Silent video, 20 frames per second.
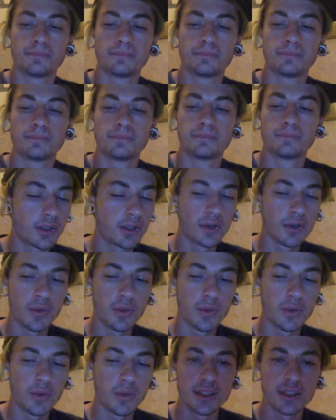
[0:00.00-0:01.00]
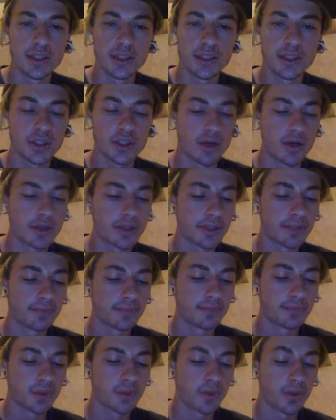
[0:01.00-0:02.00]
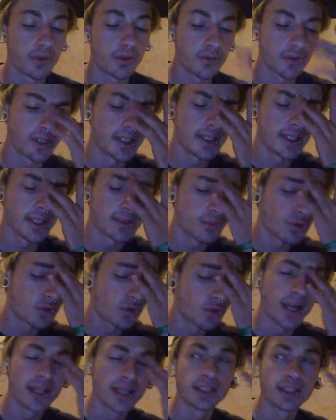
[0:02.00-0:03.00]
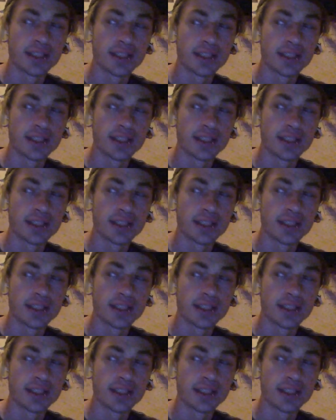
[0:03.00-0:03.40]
I don't know whether this needs charging or whether it needs more wax in it.